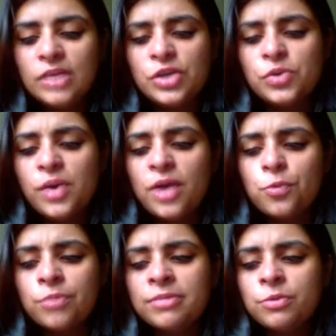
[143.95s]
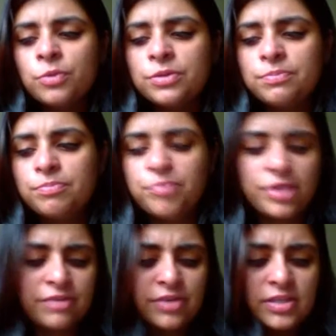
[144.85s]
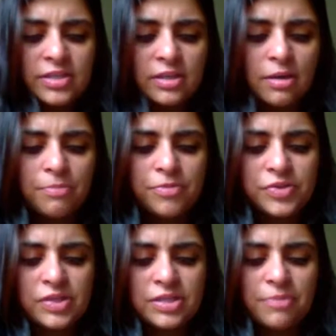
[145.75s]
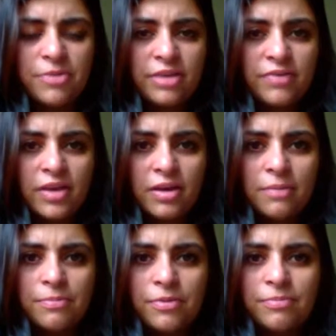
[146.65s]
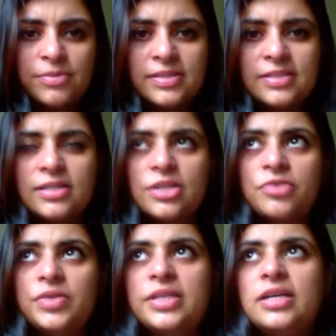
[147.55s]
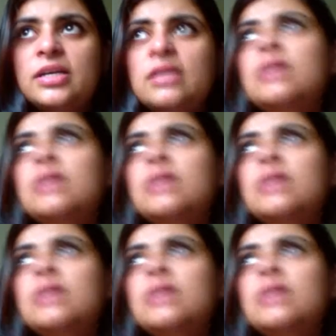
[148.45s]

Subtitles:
You had women with previous placenta previa, placenta creta,